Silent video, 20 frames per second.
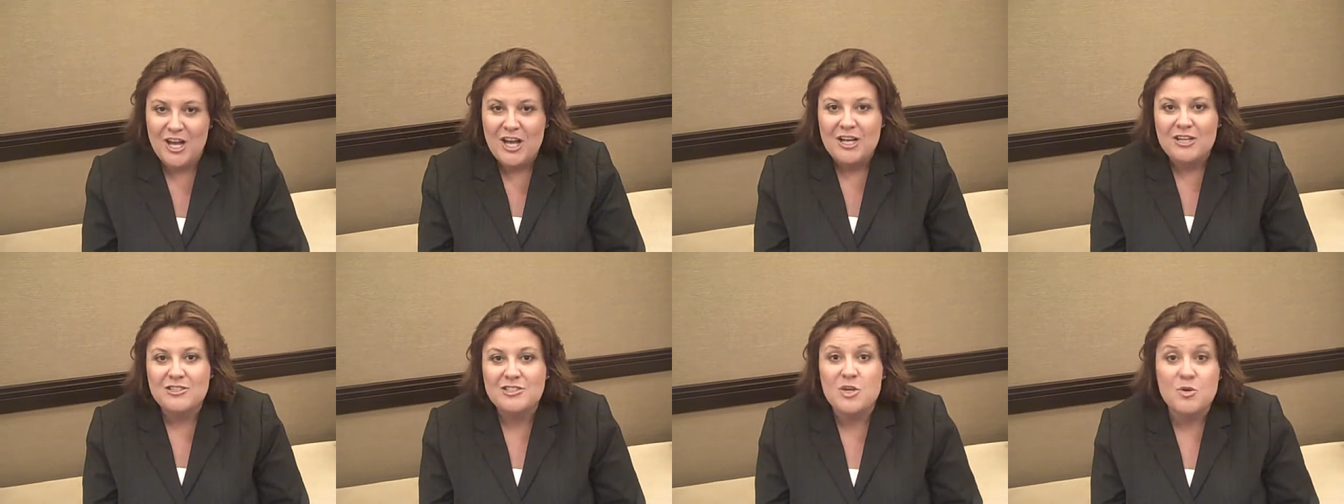
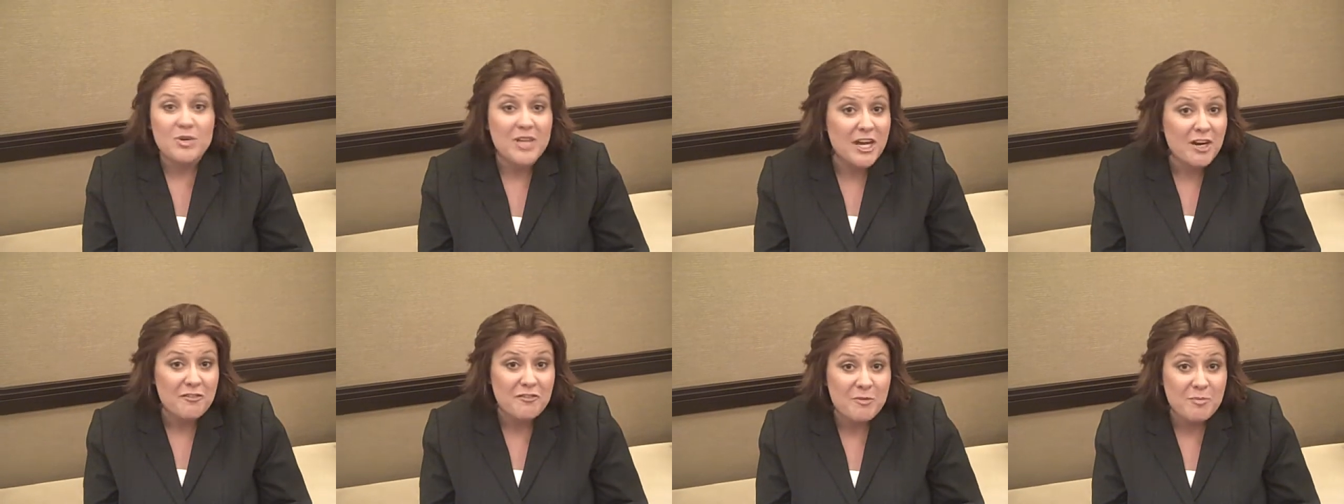So
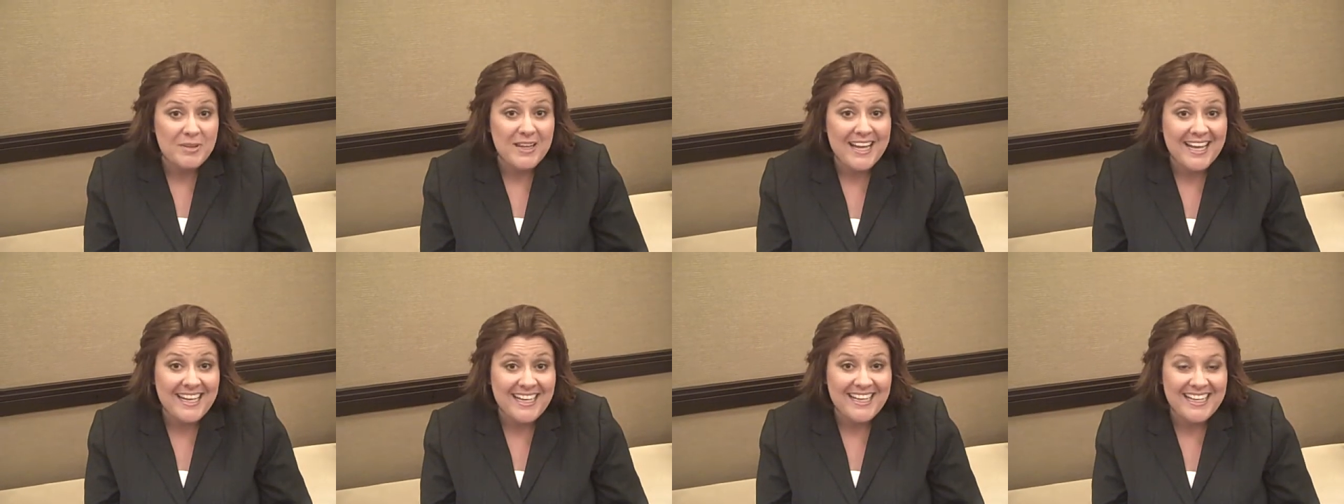careful
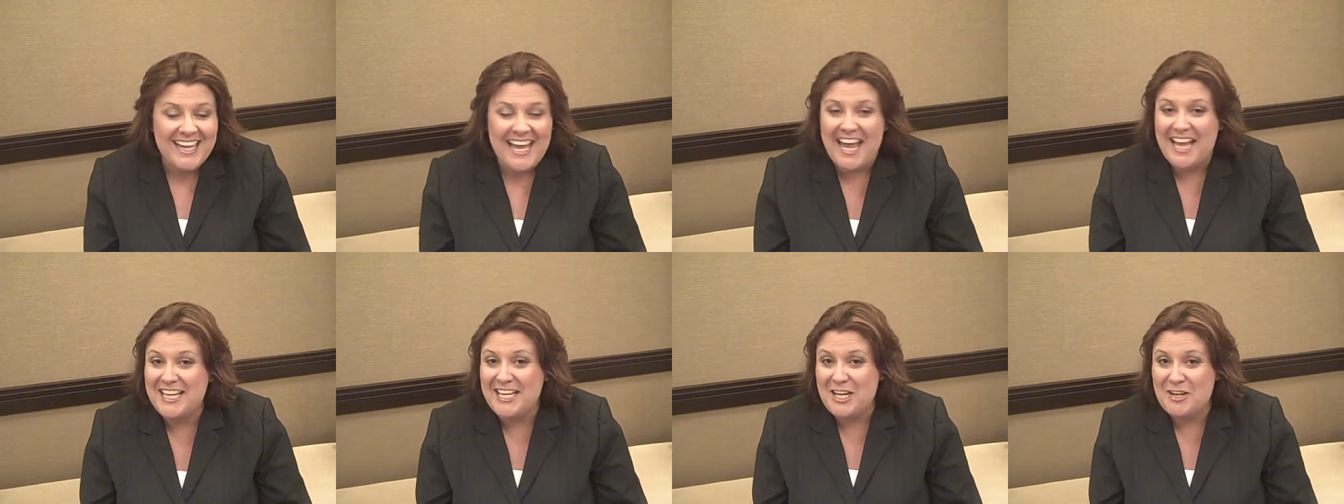planning
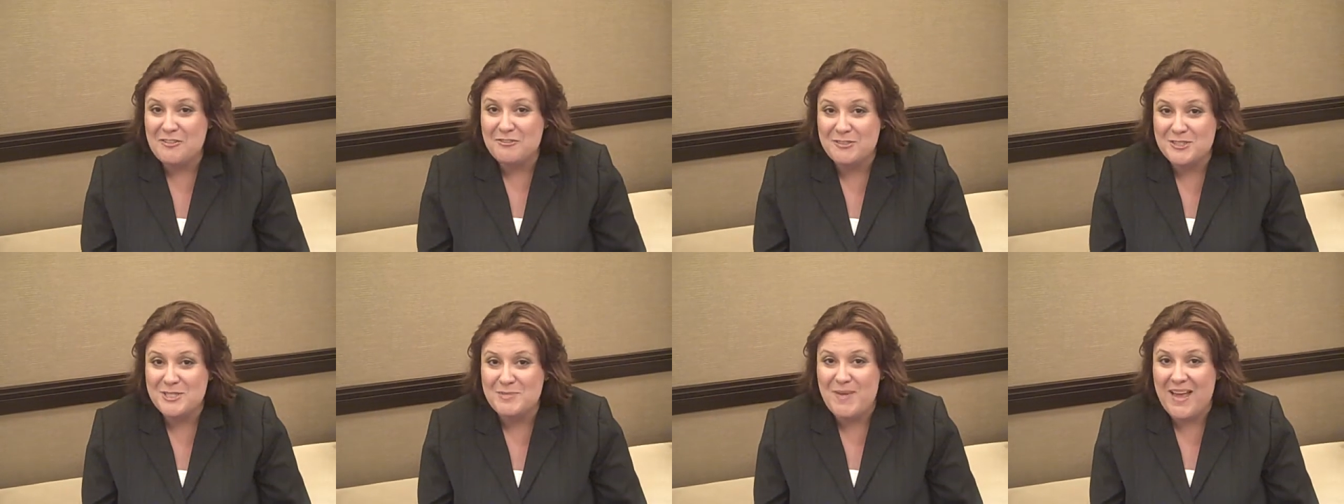and careful
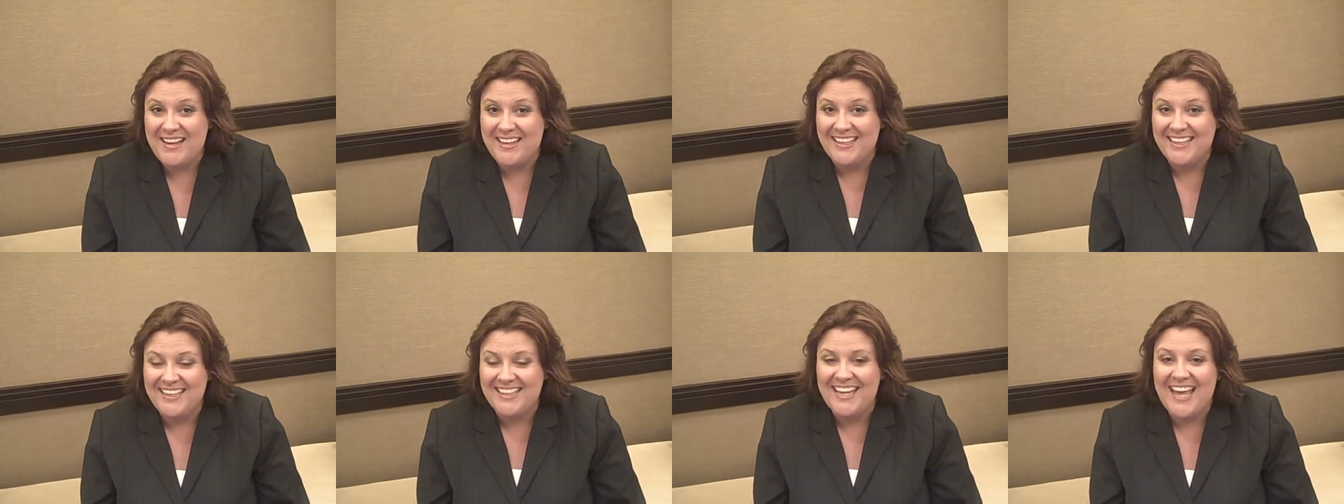
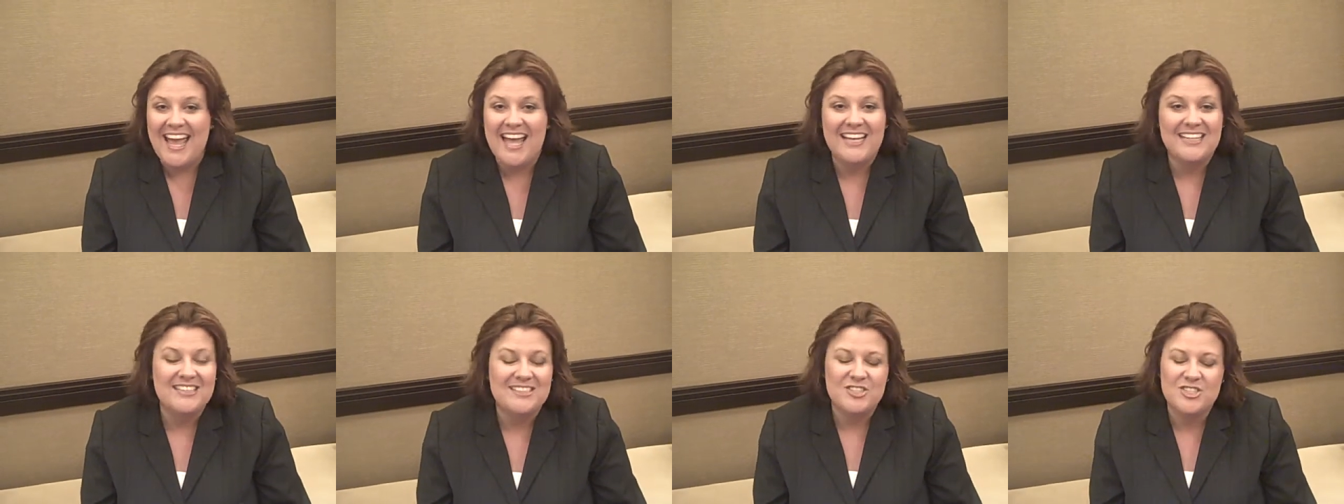spending,
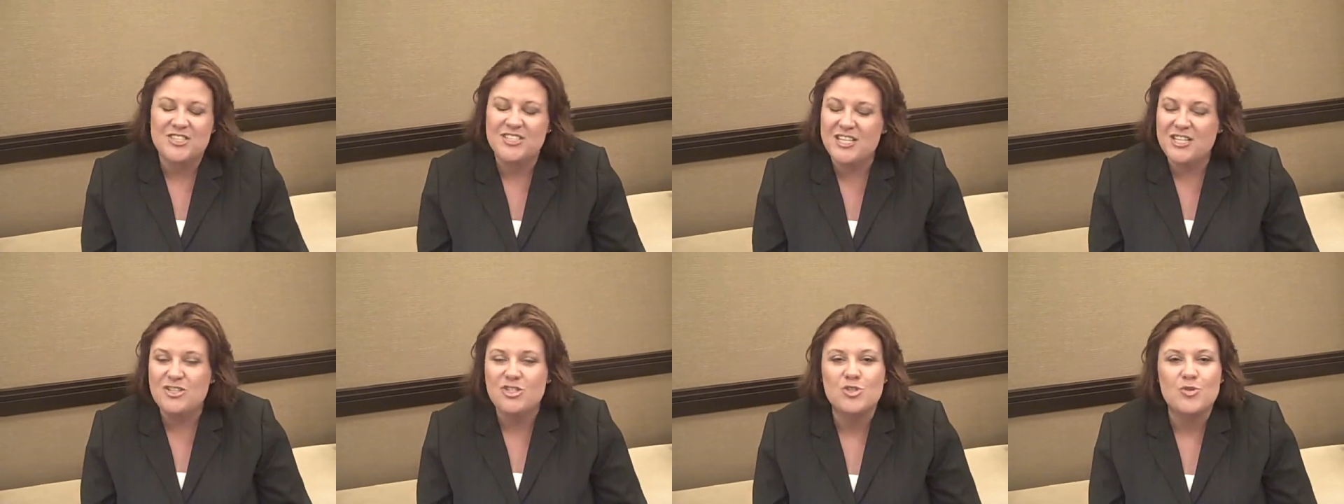and just
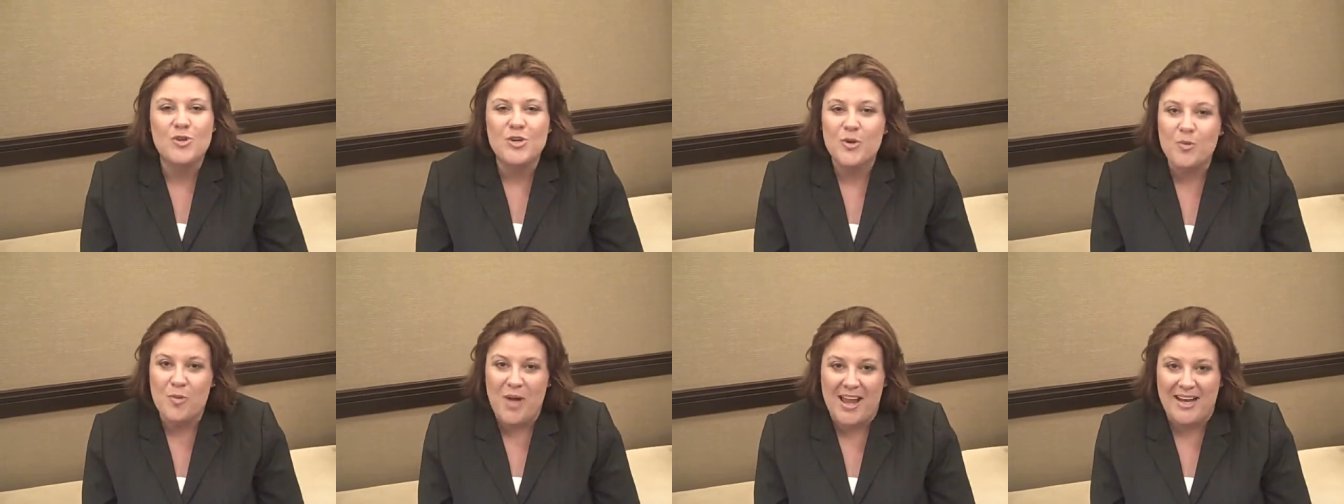enjoy
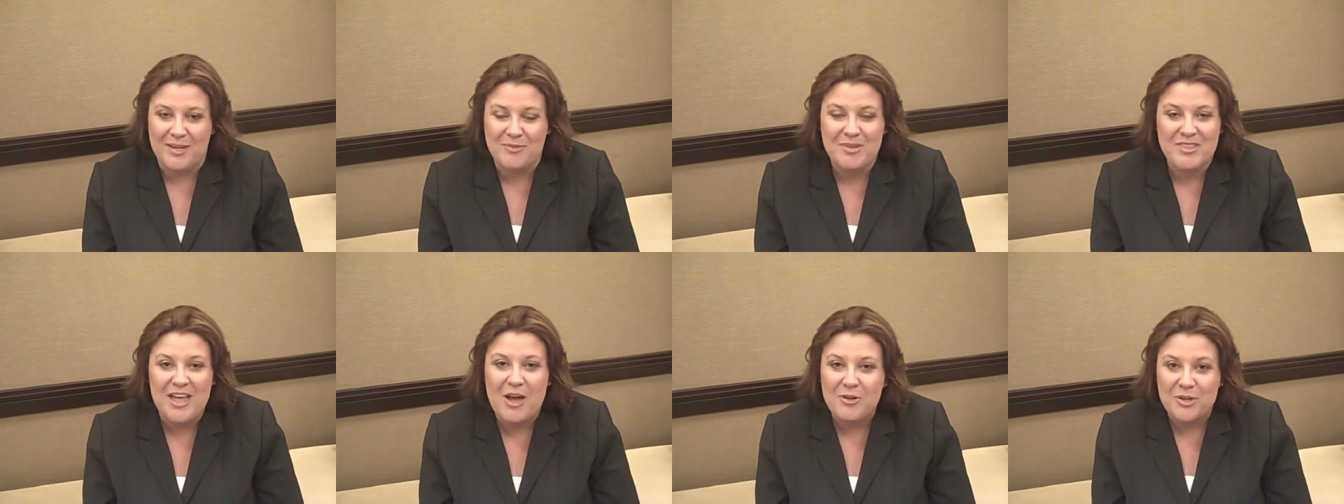your wedding
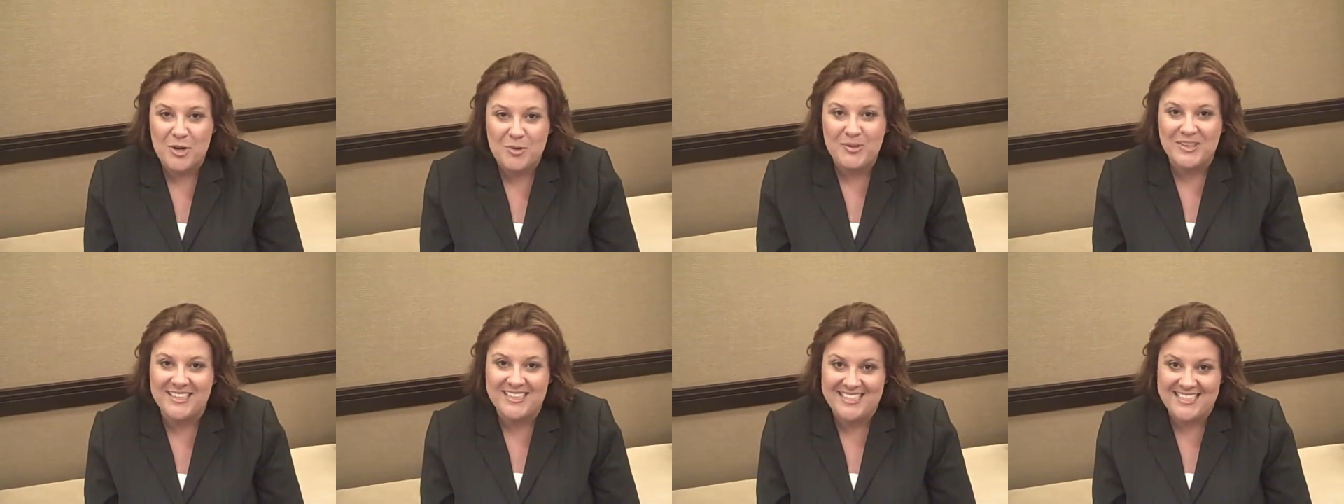without
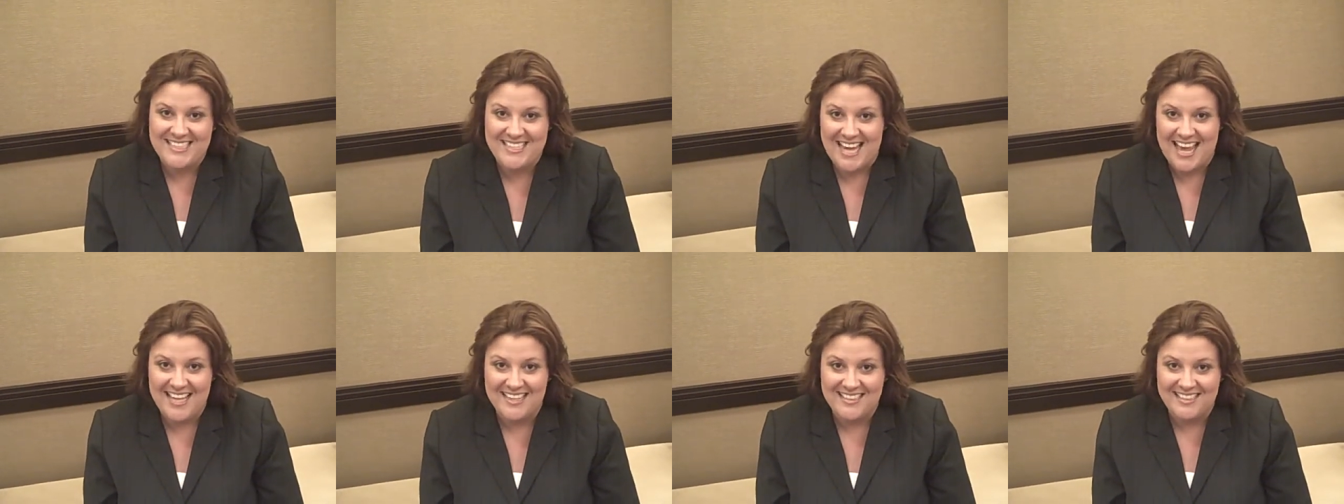going into
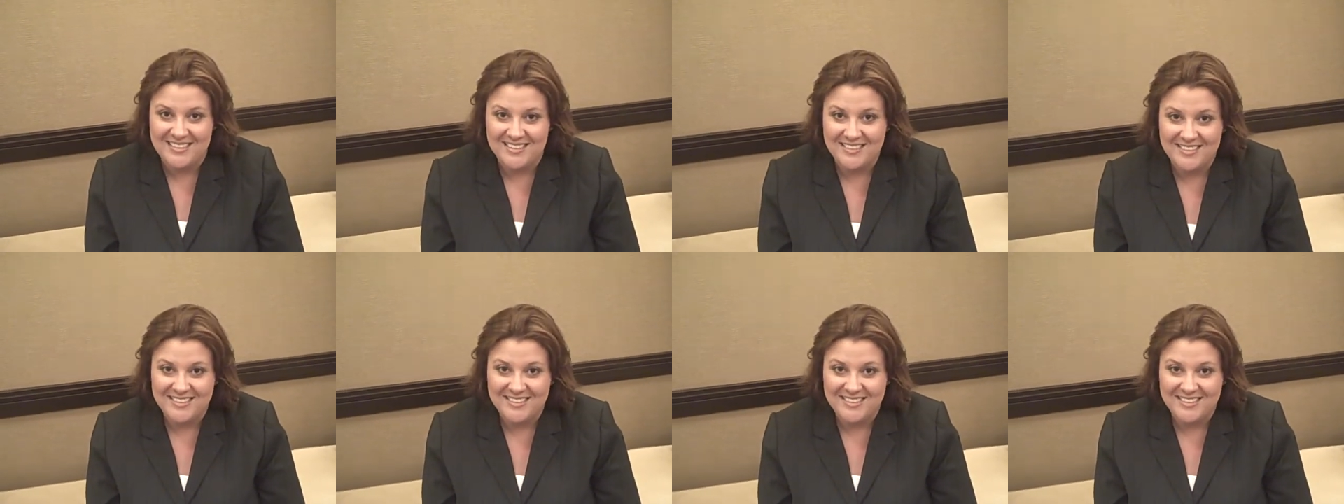debt.